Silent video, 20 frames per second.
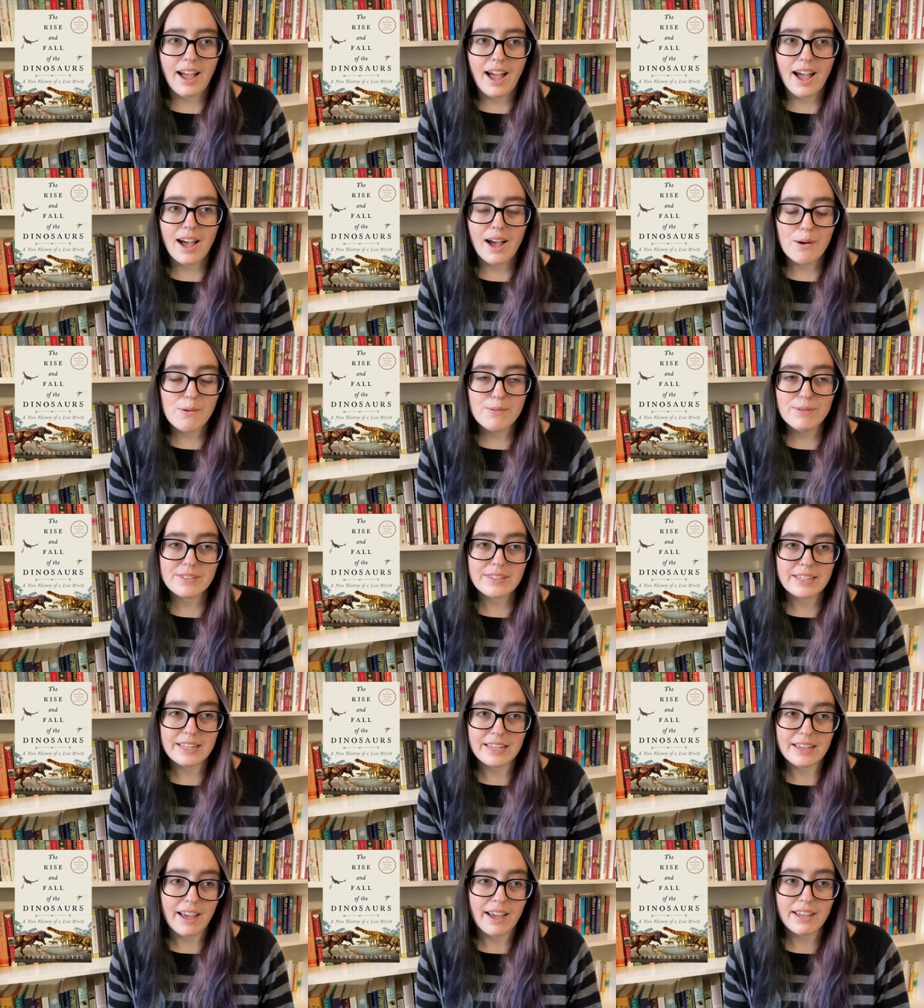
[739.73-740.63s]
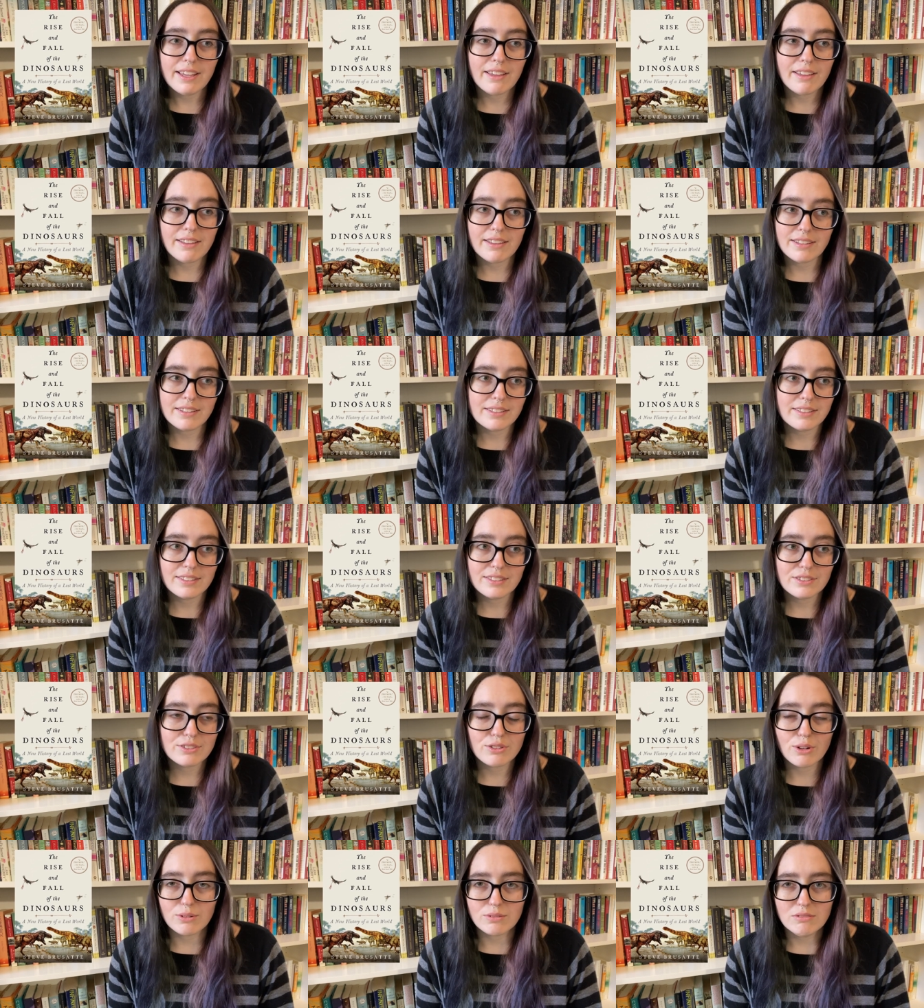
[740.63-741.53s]
I was like, I
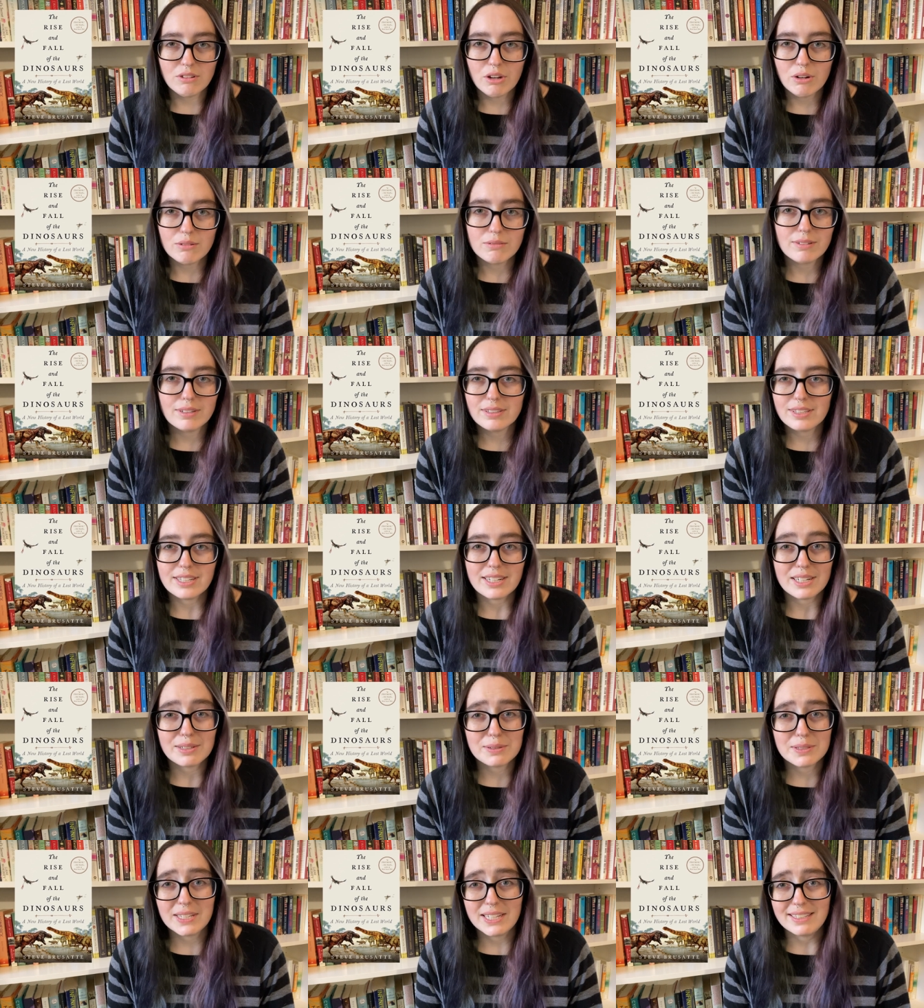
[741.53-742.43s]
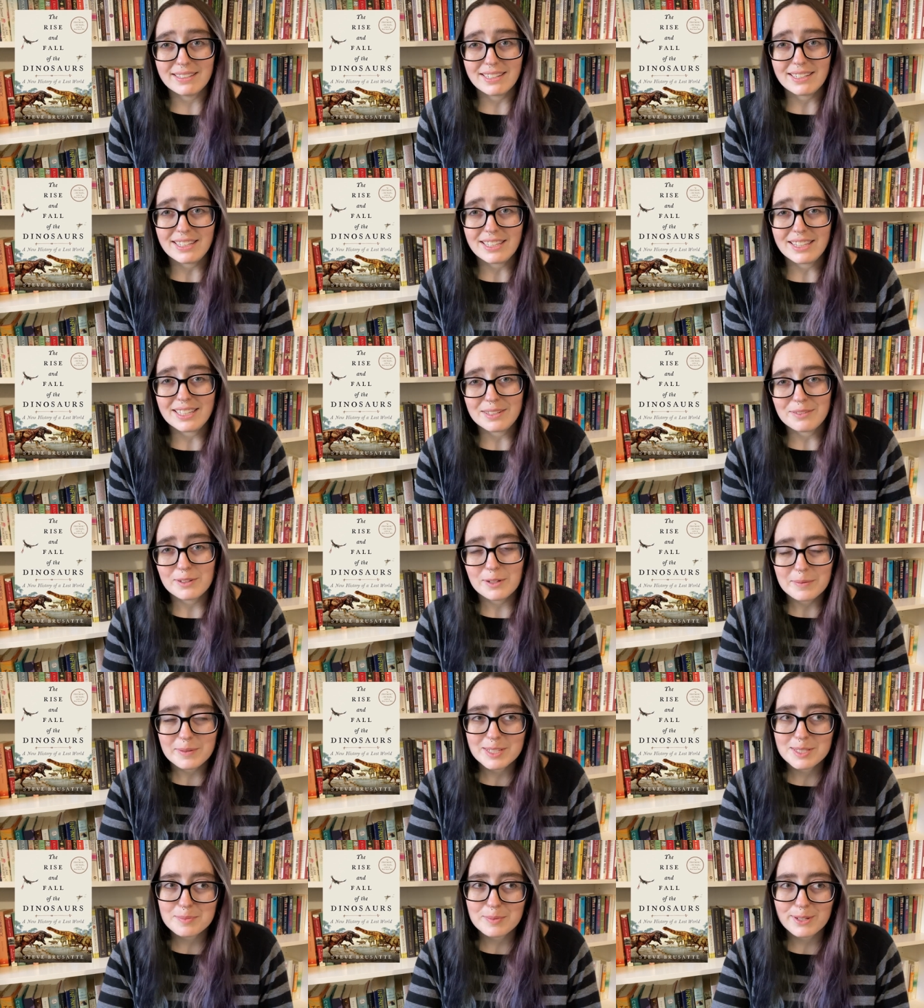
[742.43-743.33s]
don't know that I retained anything from
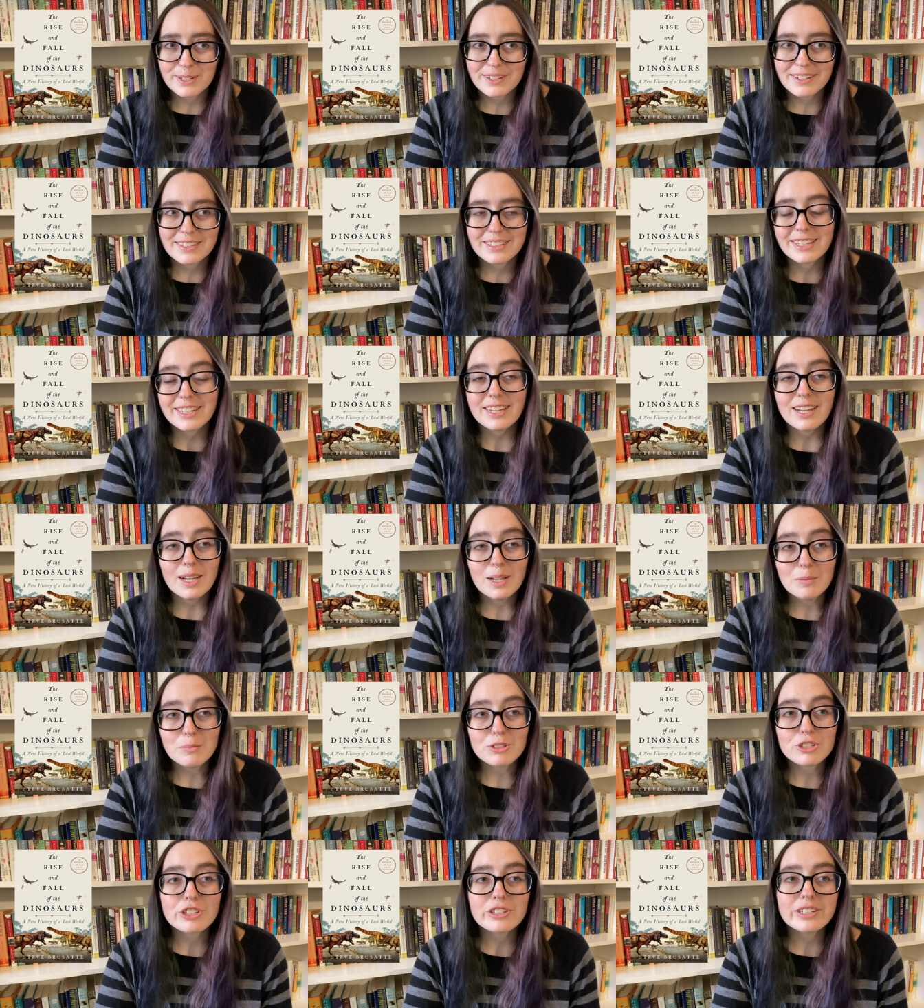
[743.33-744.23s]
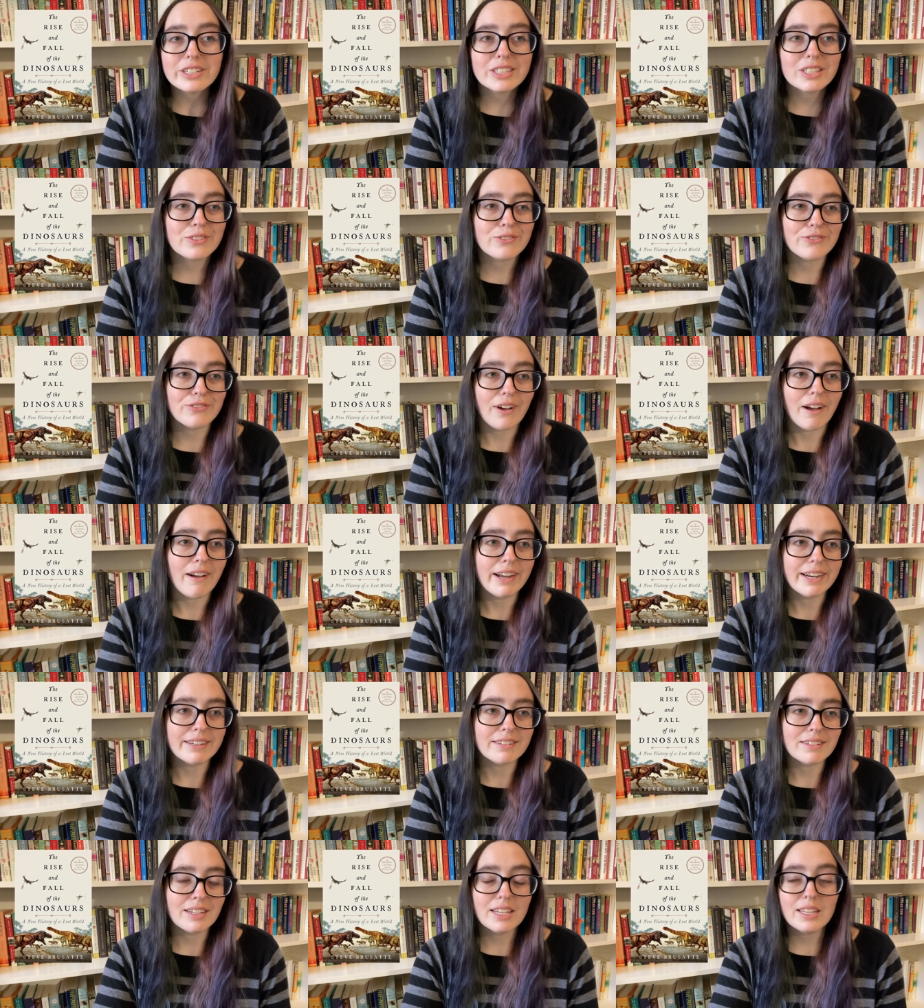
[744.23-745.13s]
this book. Like I'm sure it's
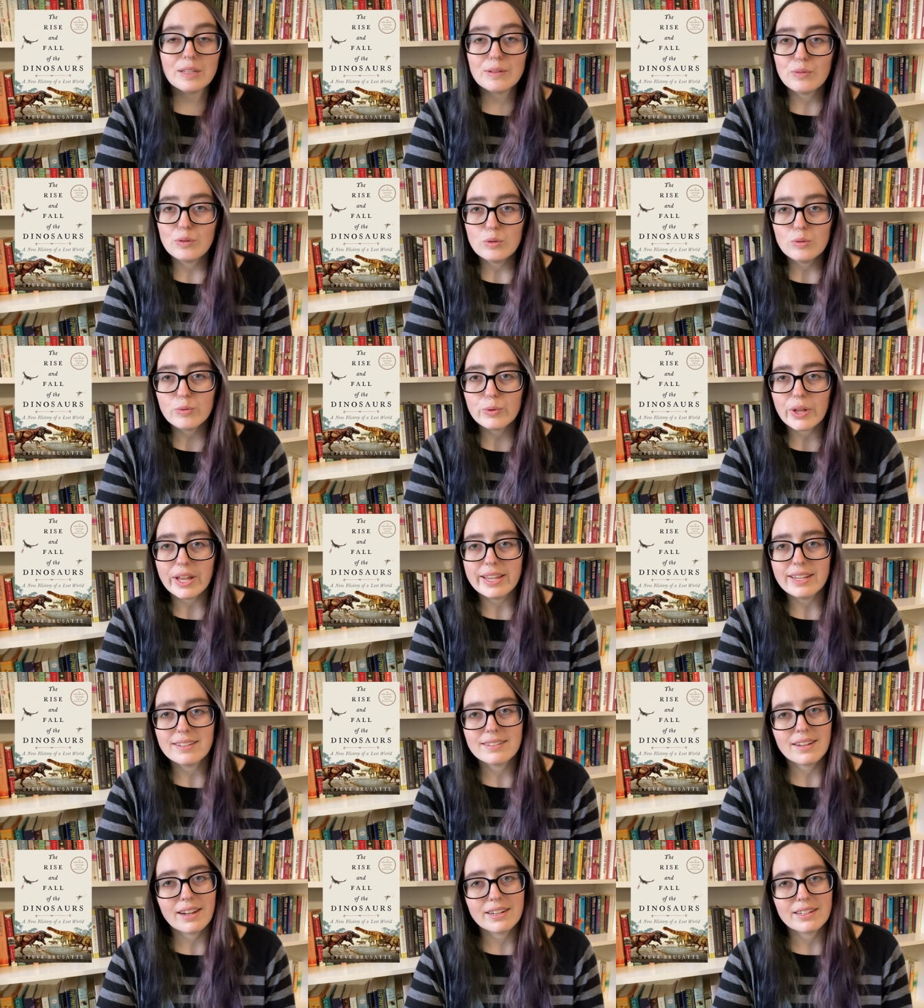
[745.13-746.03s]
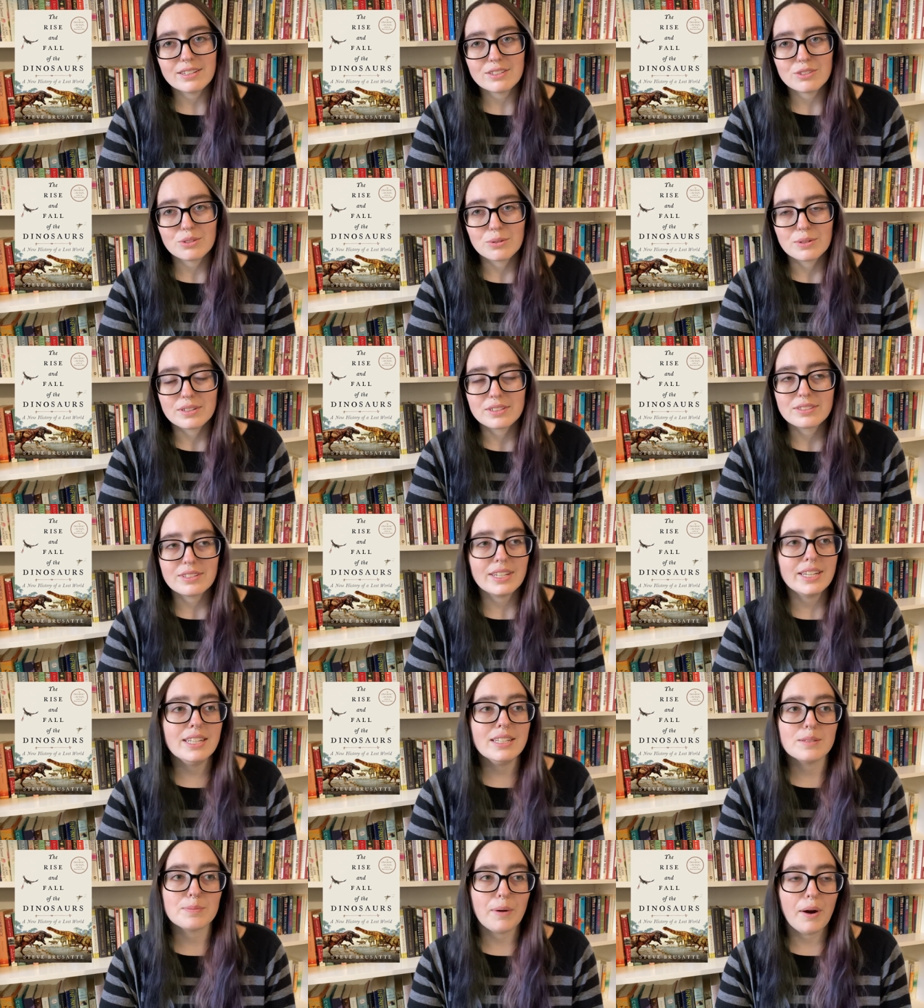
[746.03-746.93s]
fine. If you like dinosaurs,
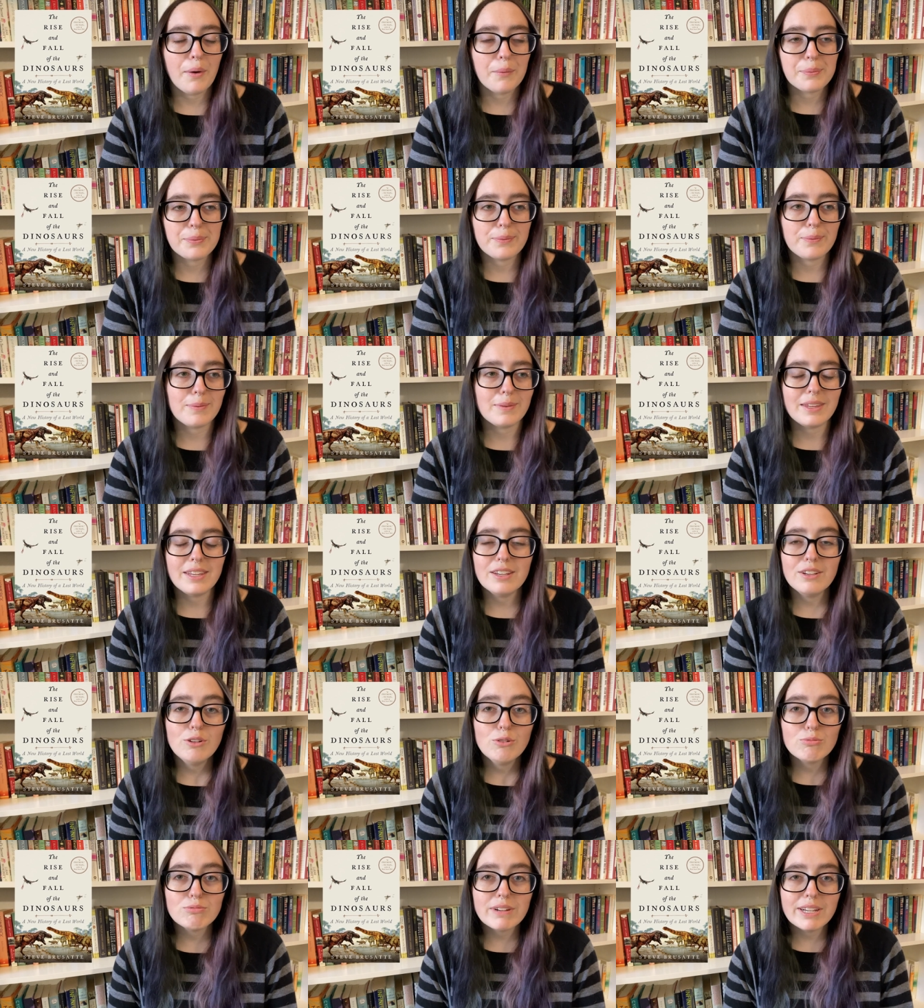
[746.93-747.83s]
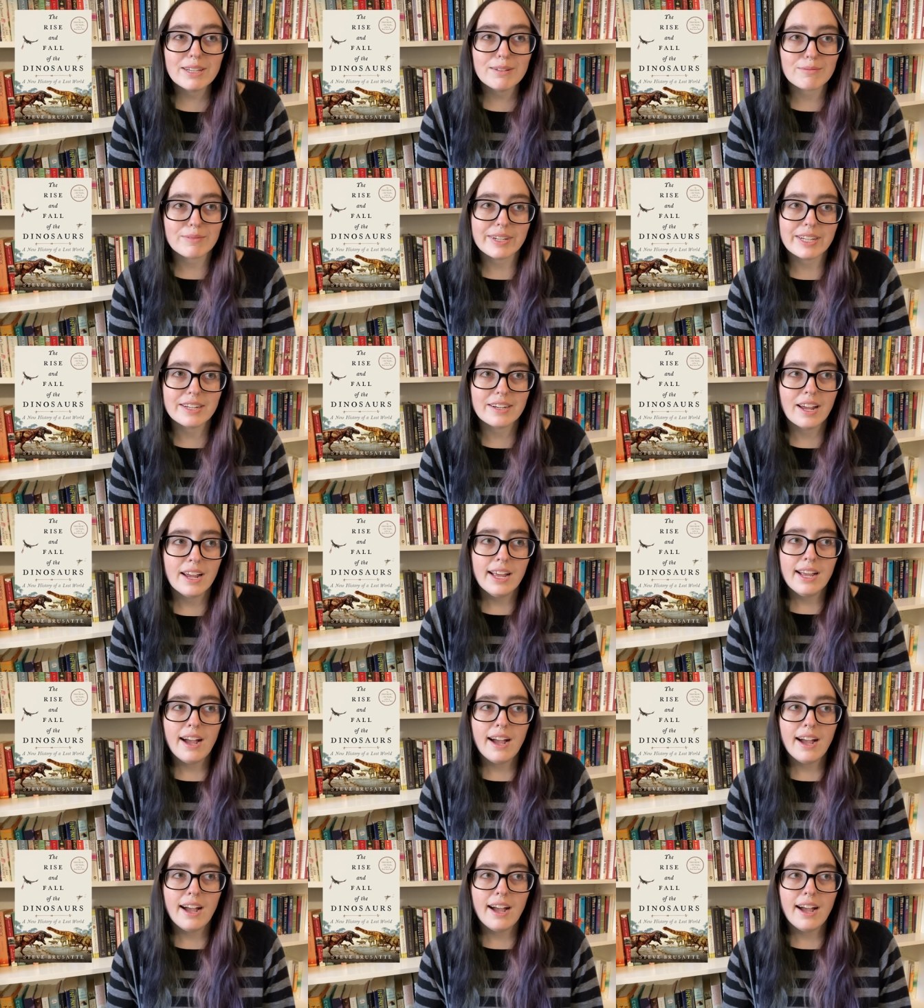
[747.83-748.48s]
it's probably a great read.